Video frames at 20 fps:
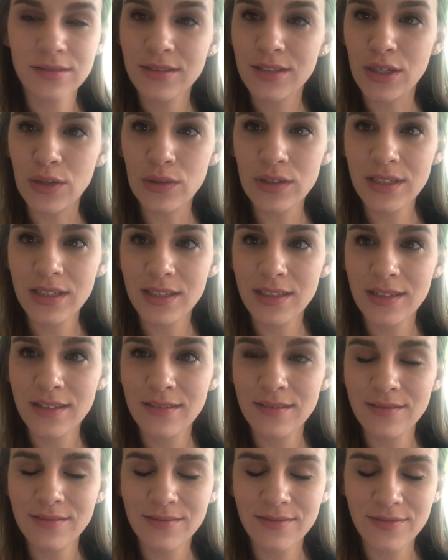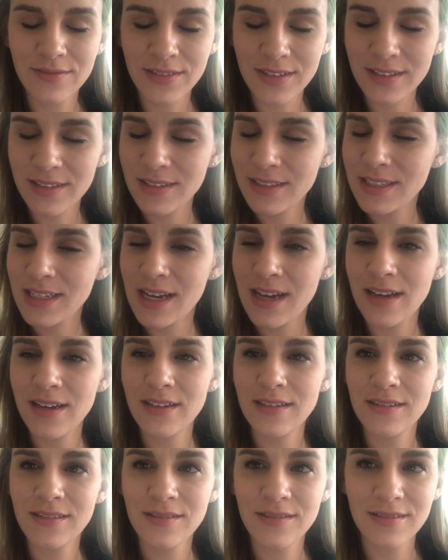going good, feeling
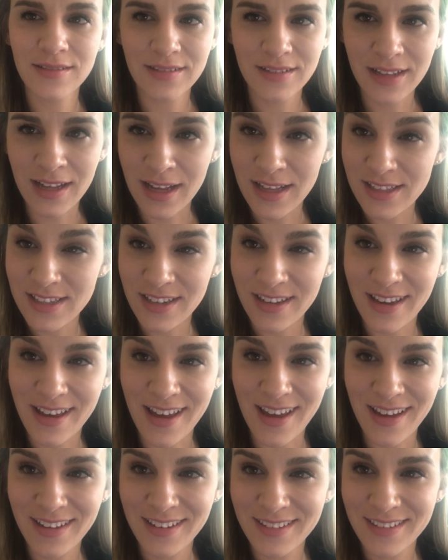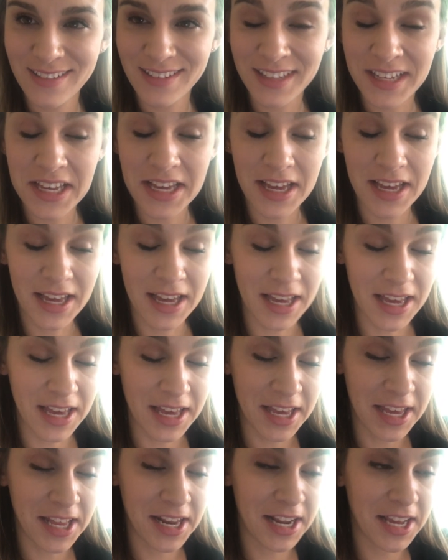tired. That's okay. I'm
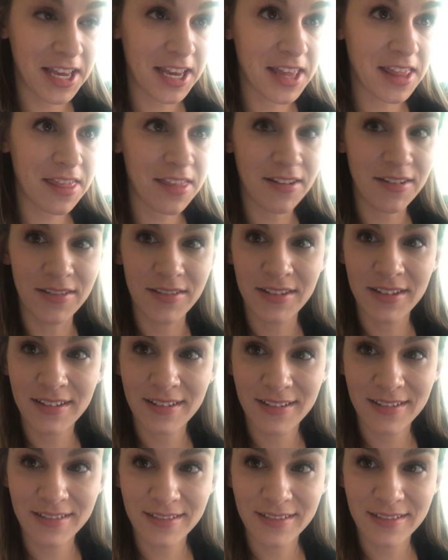gonna get through it.